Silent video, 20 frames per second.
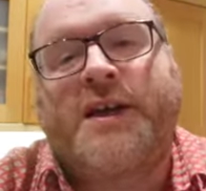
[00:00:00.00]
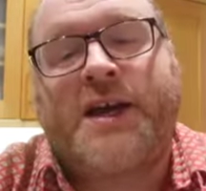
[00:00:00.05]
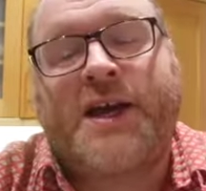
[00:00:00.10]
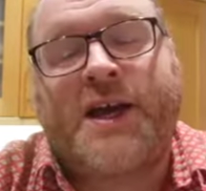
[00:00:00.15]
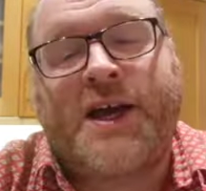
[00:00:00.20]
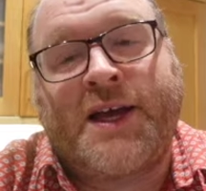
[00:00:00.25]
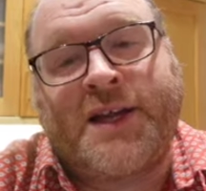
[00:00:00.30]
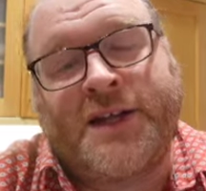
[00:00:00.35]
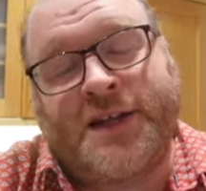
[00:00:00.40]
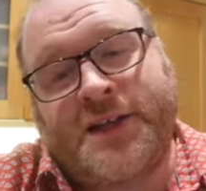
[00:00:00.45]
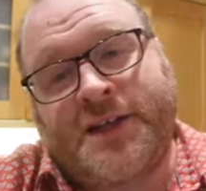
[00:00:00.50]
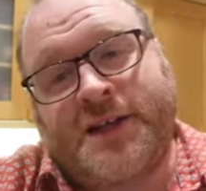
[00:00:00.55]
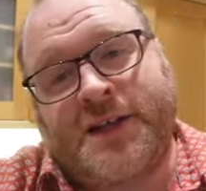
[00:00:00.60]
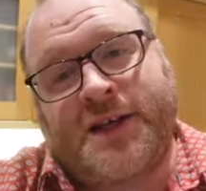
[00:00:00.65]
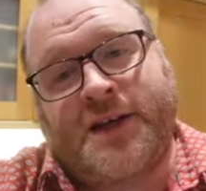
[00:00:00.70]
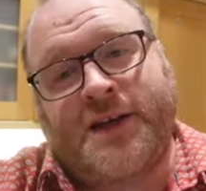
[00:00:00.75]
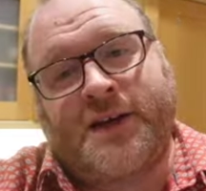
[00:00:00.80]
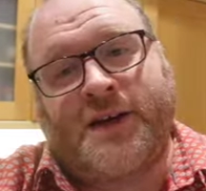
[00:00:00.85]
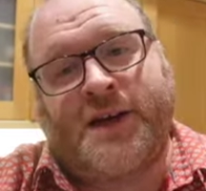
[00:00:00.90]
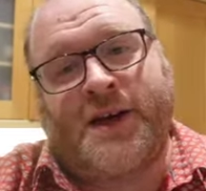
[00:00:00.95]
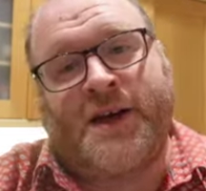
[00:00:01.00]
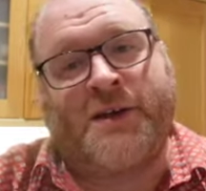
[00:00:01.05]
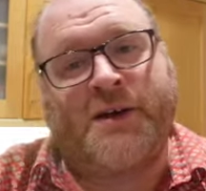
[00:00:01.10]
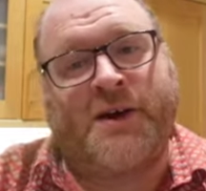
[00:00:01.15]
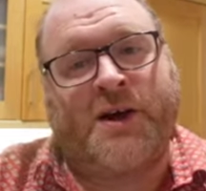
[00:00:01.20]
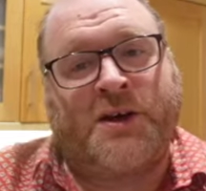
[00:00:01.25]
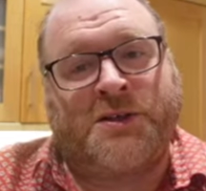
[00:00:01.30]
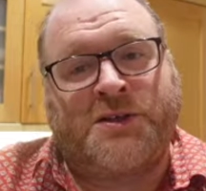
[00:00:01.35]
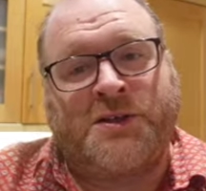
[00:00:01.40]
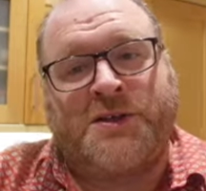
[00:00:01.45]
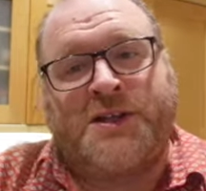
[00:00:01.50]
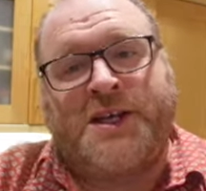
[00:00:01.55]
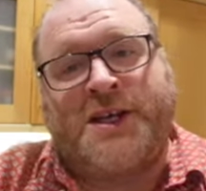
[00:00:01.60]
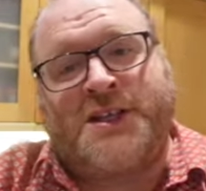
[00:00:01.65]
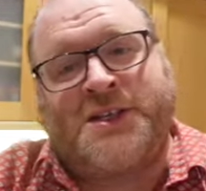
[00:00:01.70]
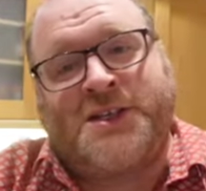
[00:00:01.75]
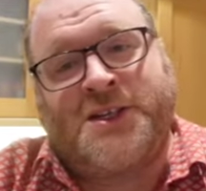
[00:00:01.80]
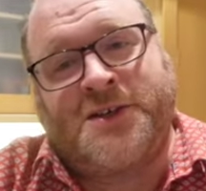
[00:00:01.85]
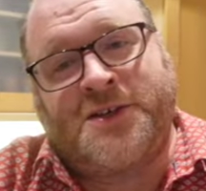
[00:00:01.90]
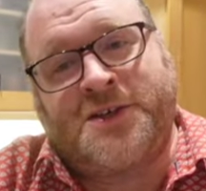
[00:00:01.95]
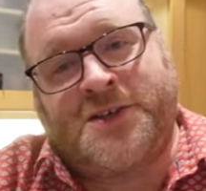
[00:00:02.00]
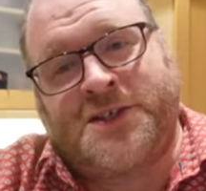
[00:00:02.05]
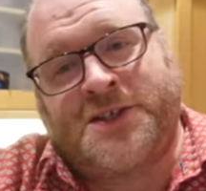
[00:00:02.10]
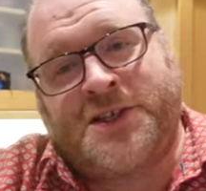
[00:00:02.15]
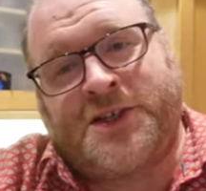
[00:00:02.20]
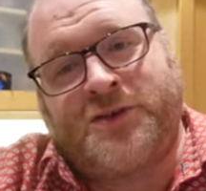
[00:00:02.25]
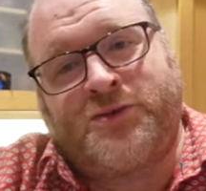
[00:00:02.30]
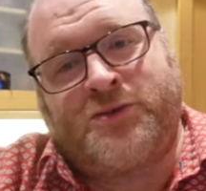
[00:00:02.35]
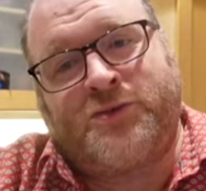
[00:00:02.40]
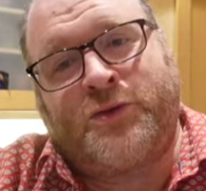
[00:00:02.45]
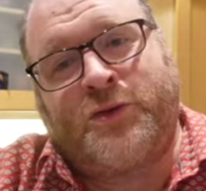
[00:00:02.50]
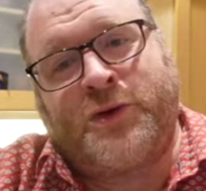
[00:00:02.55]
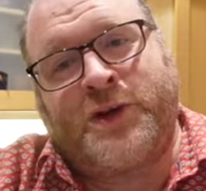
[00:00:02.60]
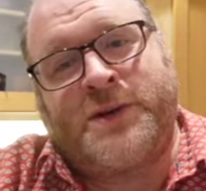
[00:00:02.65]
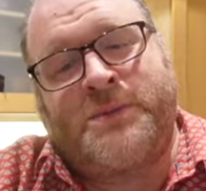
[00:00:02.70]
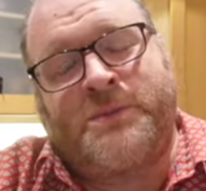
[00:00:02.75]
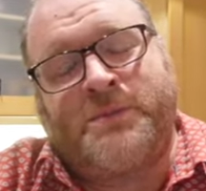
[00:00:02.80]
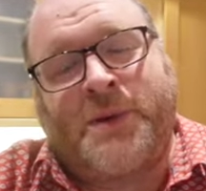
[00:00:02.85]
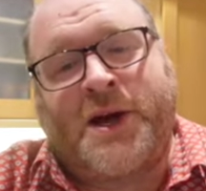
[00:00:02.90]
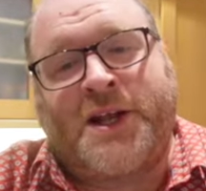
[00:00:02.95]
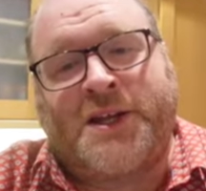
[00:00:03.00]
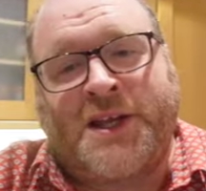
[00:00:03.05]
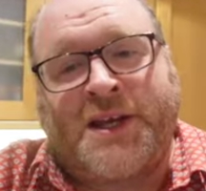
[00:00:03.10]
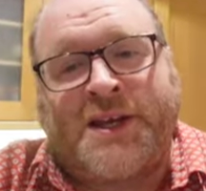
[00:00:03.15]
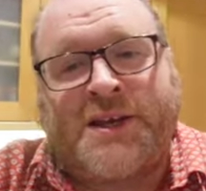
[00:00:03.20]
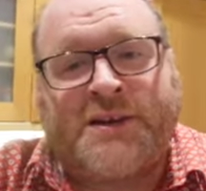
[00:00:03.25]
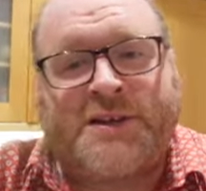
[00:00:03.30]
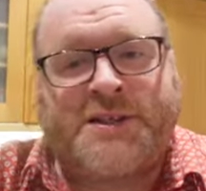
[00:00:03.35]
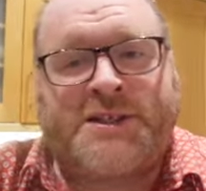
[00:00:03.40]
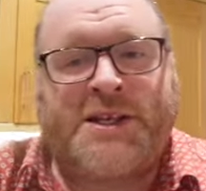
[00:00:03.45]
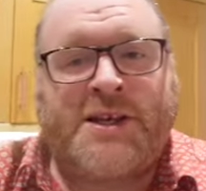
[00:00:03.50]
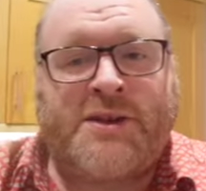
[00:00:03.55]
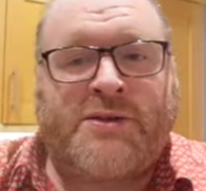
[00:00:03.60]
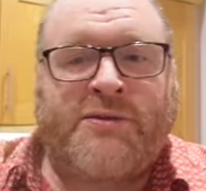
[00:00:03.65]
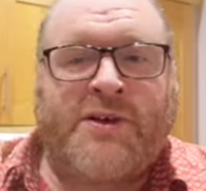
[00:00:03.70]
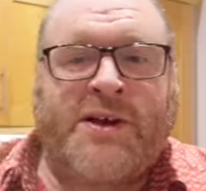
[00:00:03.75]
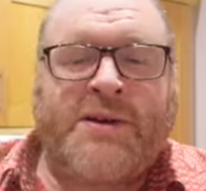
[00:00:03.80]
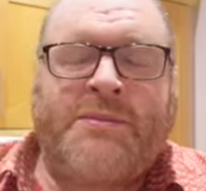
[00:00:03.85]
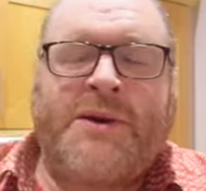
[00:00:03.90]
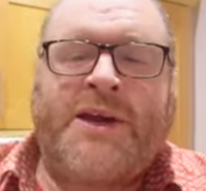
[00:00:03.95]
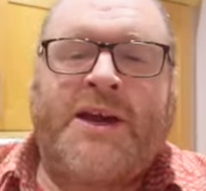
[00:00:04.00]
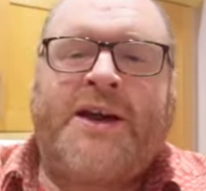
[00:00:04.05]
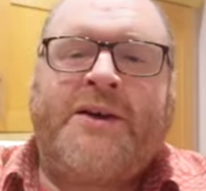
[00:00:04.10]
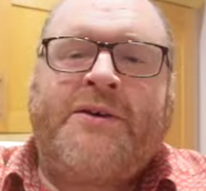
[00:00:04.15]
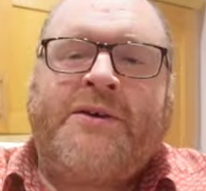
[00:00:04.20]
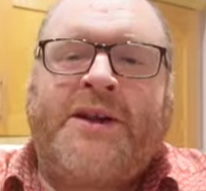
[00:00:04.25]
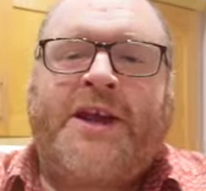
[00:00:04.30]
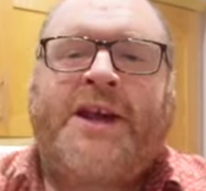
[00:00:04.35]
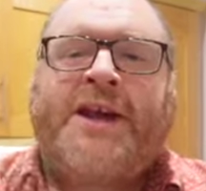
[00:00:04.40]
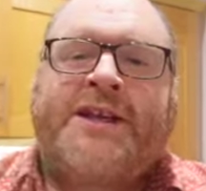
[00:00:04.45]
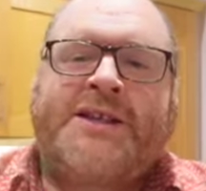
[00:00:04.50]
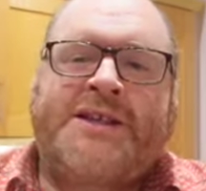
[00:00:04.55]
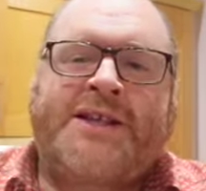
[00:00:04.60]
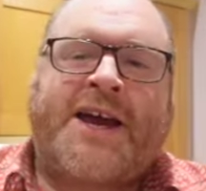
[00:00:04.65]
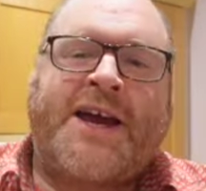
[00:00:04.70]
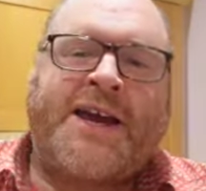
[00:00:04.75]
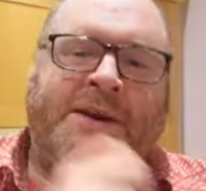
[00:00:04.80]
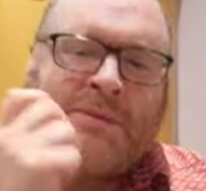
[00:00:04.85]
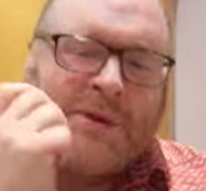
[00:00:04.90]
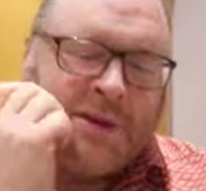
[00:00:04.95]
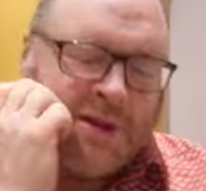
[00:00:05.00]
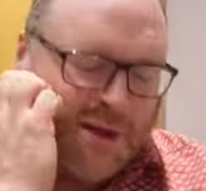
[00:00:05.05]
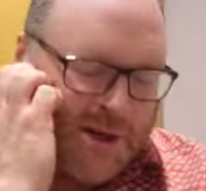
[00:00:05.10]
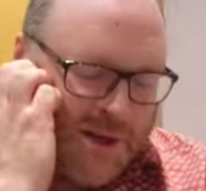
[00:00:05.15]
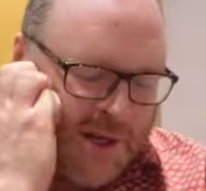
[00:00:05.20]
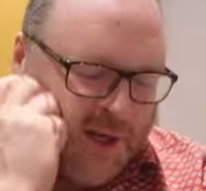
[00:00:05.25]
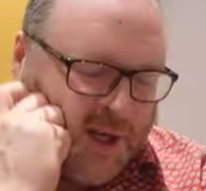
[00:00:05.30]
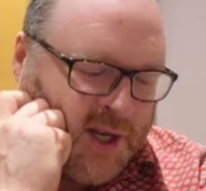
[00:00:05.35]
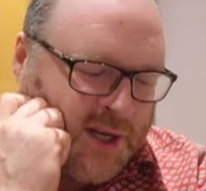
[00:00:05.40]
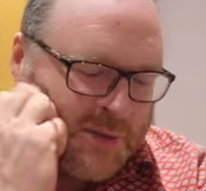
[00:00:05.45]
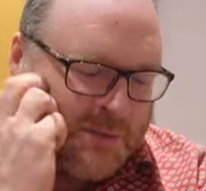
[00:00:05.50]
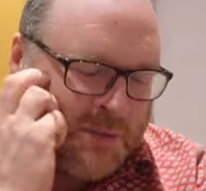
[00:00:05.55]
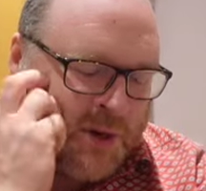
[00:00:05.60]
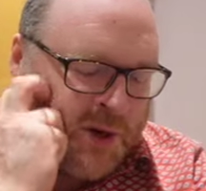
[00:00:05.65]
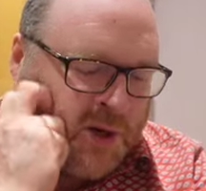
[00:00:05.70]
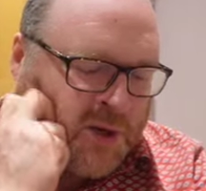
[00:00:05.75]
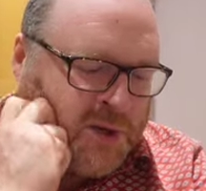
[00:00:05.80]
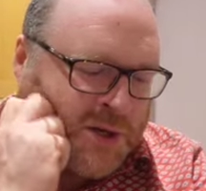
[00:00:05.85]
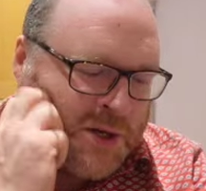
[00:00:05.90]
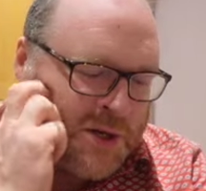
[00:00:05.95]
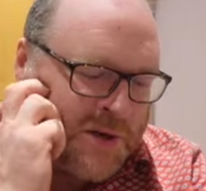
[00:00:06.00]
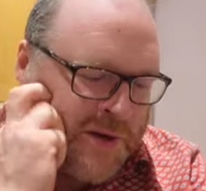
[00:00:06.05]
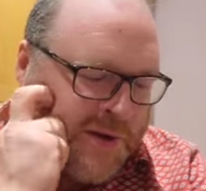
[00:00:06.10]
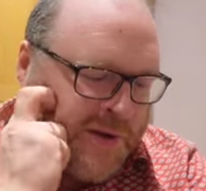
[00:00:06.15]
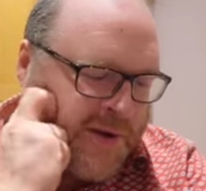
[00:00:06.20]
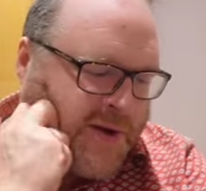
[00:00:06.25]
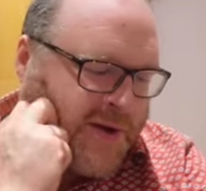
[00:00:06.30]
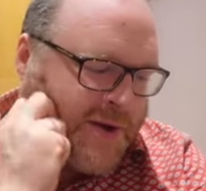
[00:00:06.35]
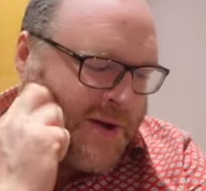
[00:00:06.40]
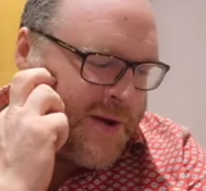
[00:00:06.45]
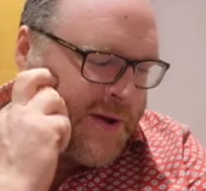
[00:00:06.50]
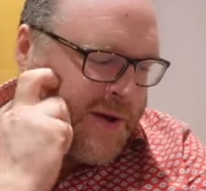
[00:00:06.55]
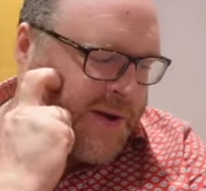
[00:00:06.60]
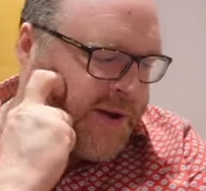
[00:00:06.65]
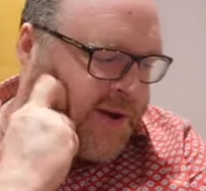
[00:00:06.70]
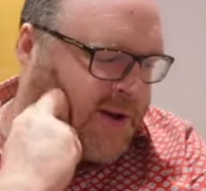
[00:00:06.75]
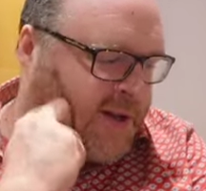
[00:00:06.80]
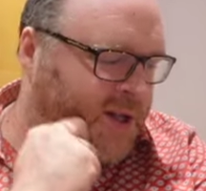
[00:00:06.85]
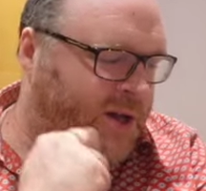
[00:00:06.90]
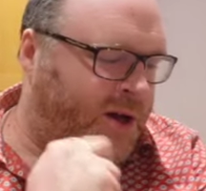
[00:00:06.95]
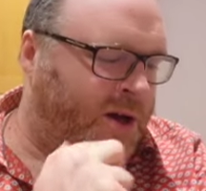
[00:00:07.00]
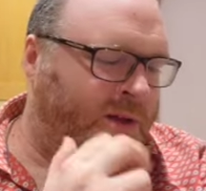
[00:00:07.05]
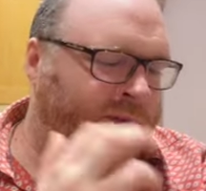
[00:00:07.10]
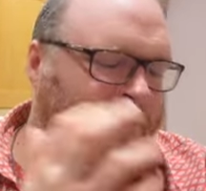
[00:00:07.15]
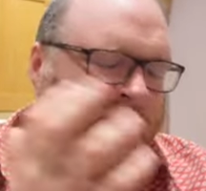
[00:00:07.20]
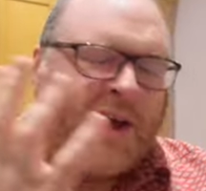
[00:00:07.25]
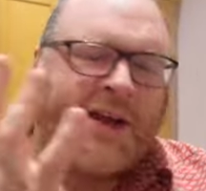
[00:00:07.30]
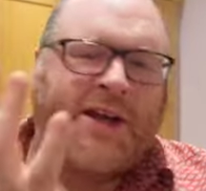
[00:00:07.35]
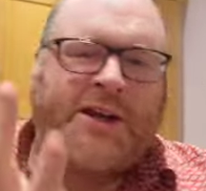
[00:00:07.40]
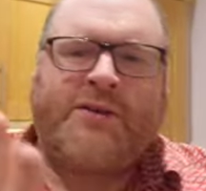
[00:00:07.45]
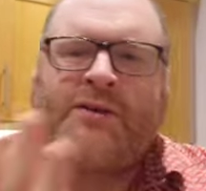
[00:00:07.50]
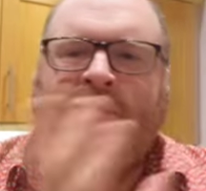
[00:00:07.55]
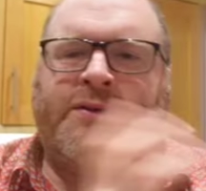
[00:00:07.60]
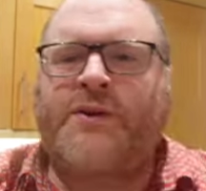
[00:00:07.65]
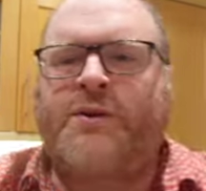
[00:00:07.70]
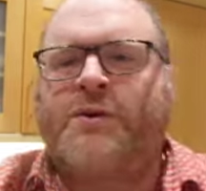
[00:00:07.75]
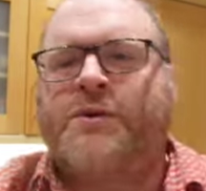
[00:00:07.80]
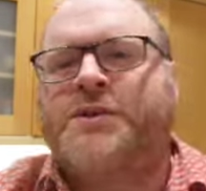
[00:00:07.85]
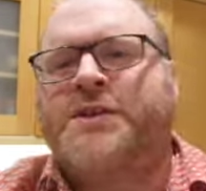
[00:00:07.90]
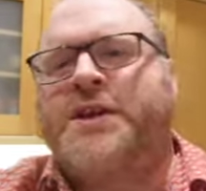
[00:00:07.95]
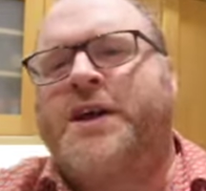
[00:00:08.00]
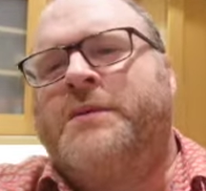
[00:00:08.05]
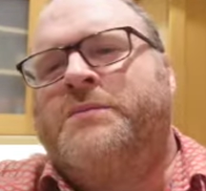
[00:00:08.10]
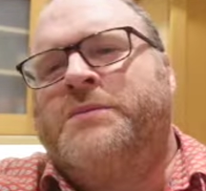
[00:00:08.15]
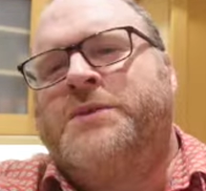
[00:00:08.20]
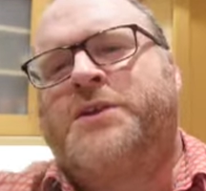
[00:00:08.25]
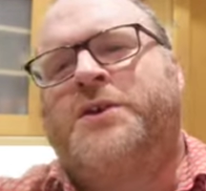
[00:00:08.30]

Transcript: and R2-D2's droid buddy, C-3PO, and they escape in this pod. And Darth Vader, of course, comes